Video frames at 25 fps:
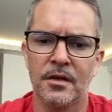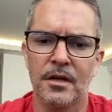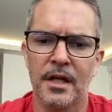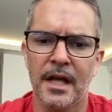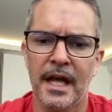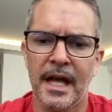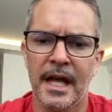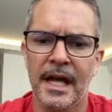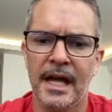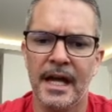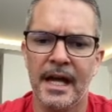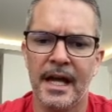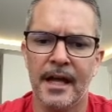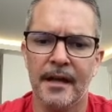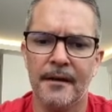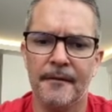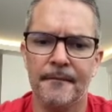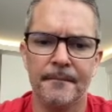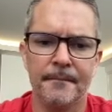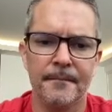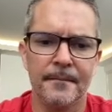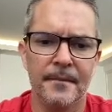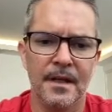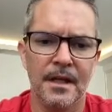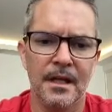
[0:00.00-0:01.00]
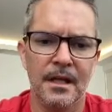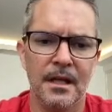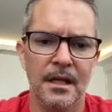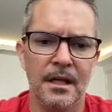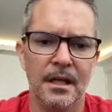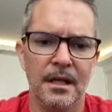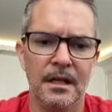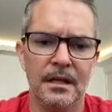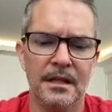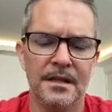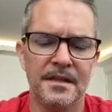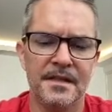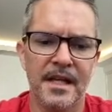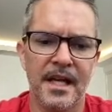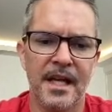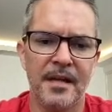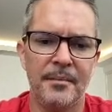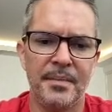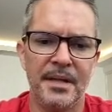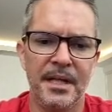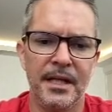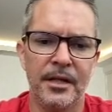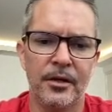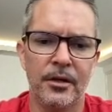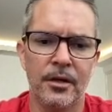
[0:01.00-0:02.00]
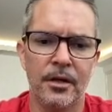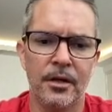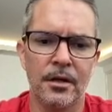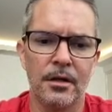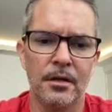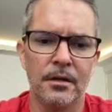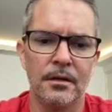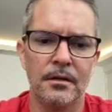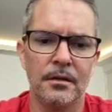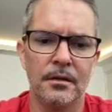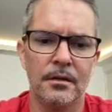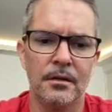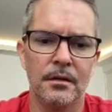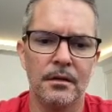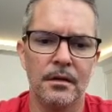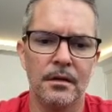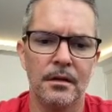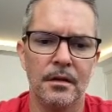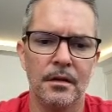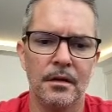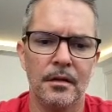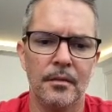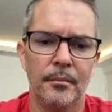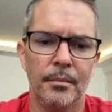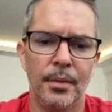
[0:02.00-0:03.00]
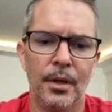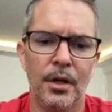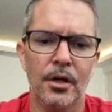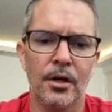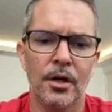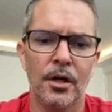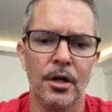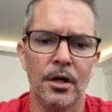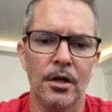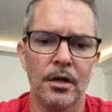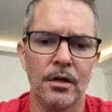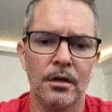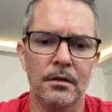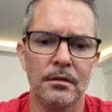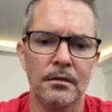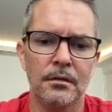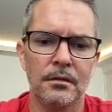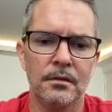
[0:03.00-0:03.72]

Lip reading: Add. Let's add Peter Parker.